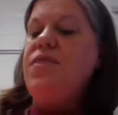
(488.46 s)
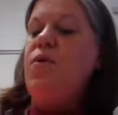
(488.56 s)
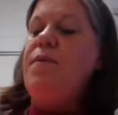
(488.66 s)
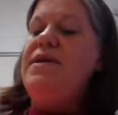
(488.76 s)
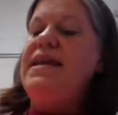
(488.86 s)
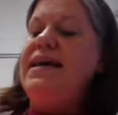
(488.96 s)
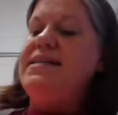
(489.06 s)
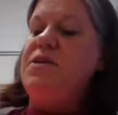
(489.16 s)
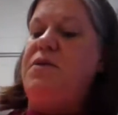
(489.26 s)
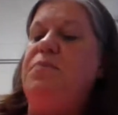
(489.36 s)
The woman
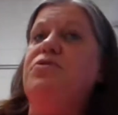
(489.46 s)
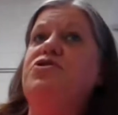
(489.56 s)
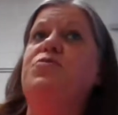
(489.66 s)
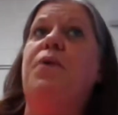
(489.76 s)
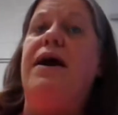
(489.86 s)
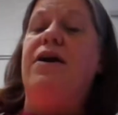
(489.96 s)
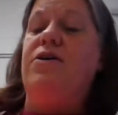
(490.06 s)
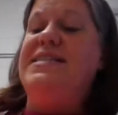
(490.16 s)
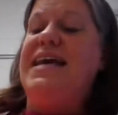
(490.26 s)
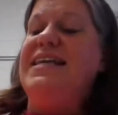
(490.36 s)
next to me
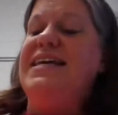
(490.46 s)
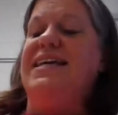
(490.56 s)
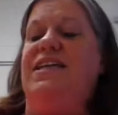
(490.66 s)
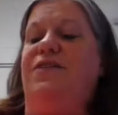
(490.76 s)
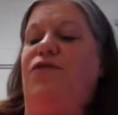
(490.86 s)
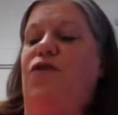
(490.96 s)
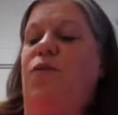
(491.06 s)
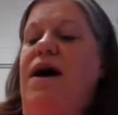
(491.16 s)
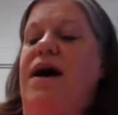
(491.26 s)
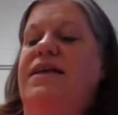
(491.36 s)
perspired delicately for a
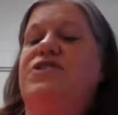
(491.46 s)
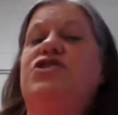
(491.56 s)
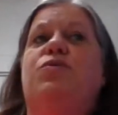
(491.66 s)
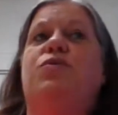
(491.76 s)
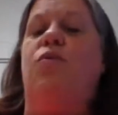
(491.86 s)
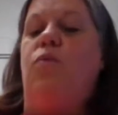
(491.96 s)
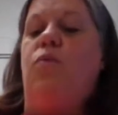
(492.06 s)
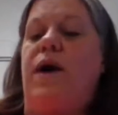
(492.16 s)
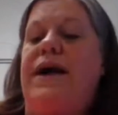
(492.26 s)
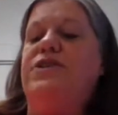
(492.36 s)
while into her
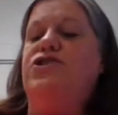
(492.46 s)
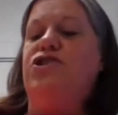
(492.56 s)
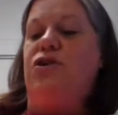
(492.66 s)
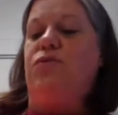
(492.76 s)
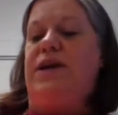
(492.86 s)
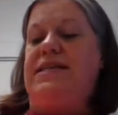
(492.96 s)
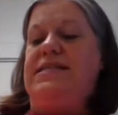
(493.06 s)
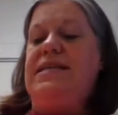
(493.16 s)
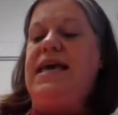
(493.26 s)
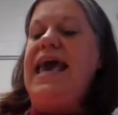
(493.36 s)
white shirt
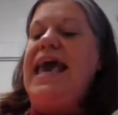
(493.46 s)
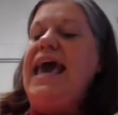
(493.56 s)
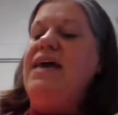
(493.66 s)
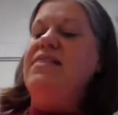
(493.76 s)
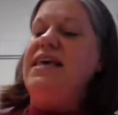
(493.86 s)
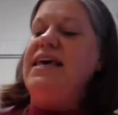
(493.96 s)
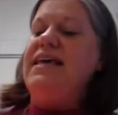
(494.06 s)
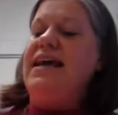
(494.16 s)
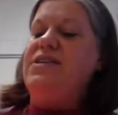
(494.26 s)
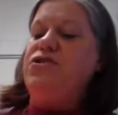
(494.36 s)
waist and
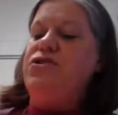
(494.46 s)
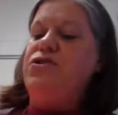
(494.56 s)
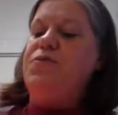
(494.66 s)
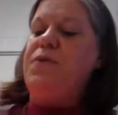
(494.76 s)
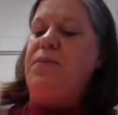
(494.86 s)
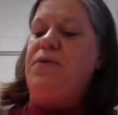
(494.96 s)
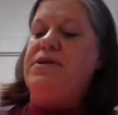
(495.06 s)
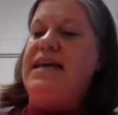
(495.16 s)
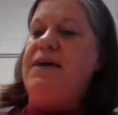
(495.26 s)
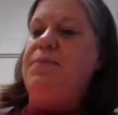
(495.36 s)
then as her newspaper
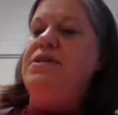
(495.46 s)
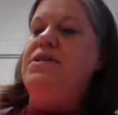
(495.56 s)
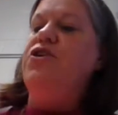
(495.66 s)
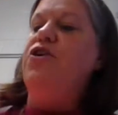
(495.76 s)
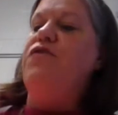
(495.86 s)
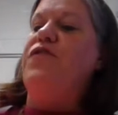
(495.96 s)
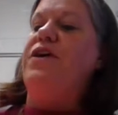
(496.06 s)
dampened under her